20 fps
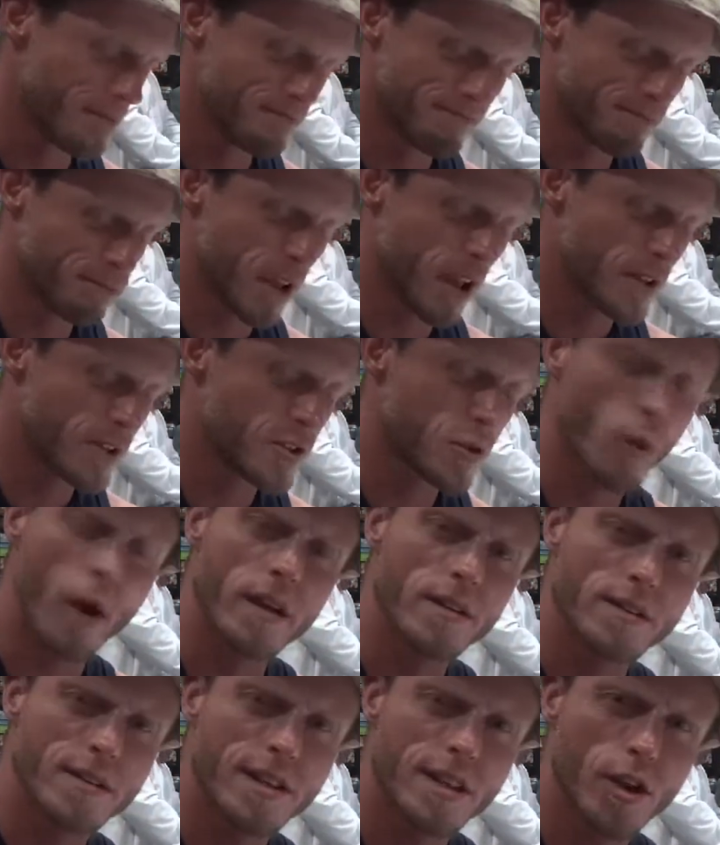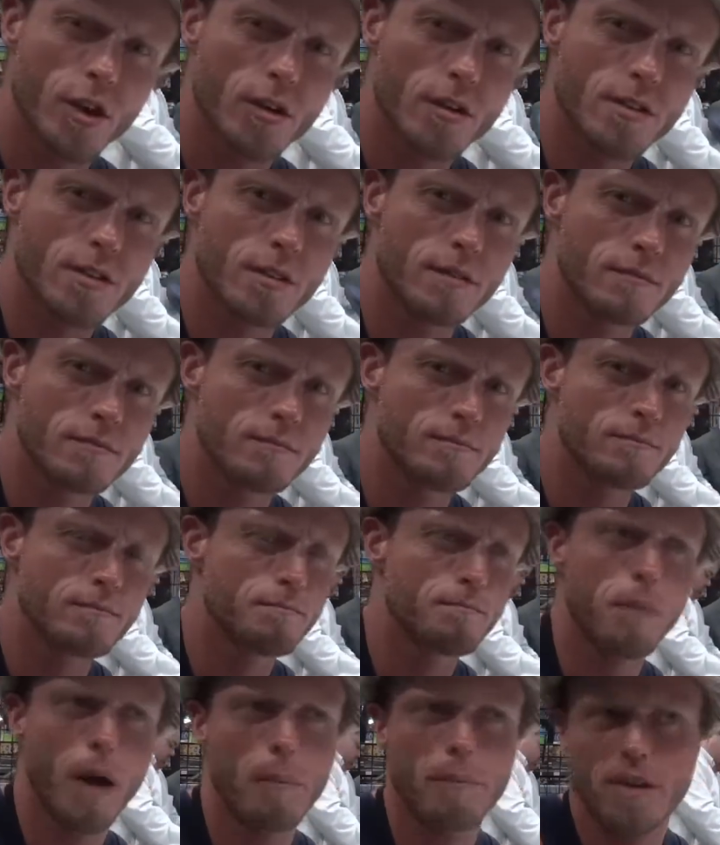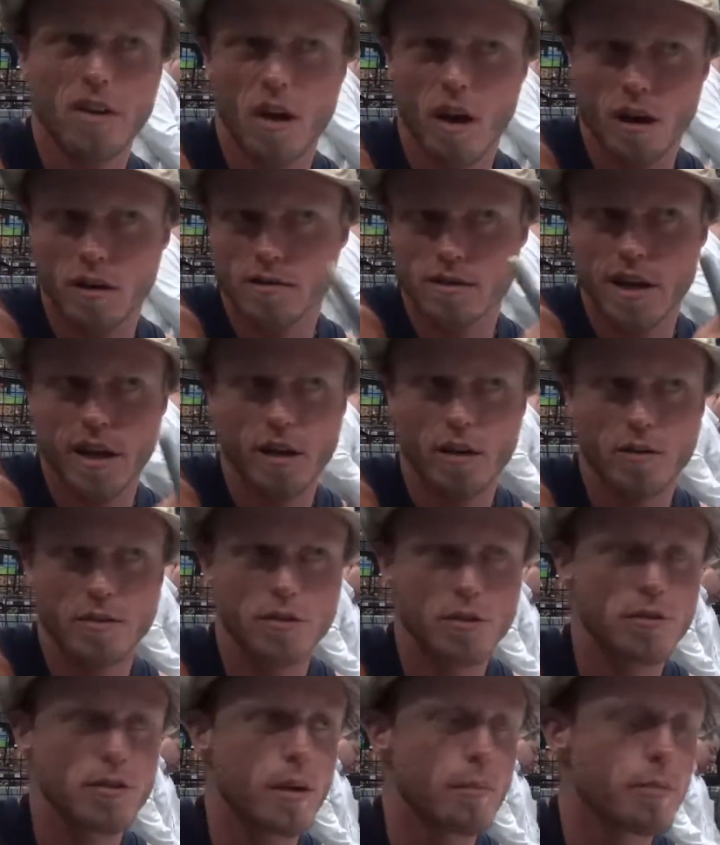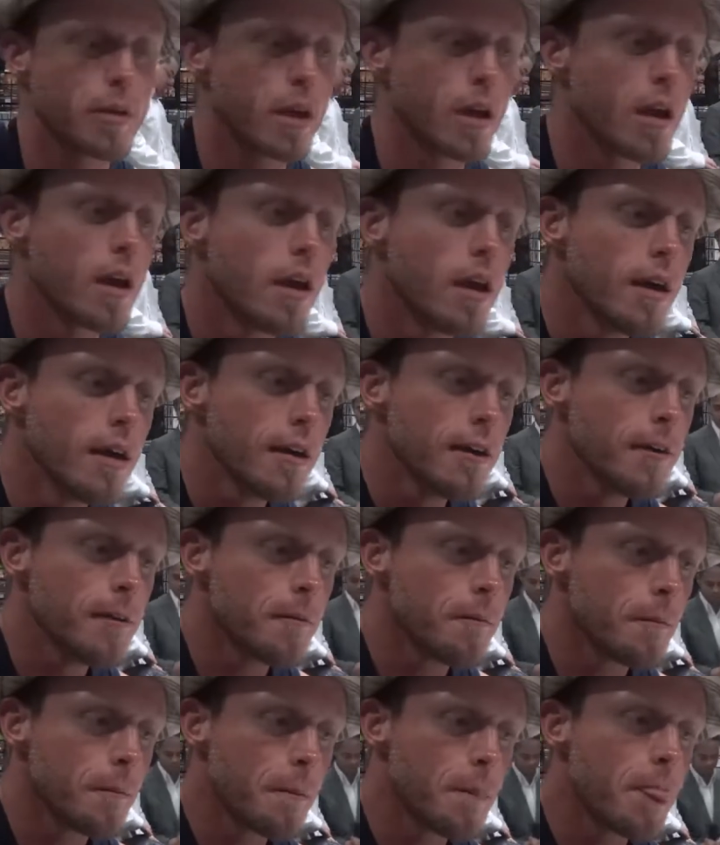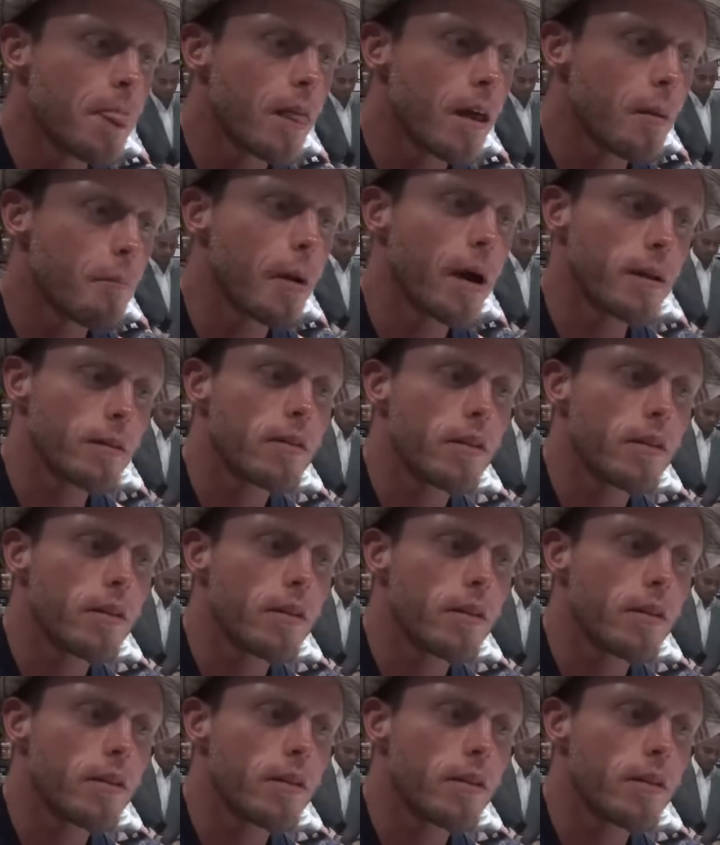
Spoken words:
blood, sweat, and tears and puppy dog tails or something. But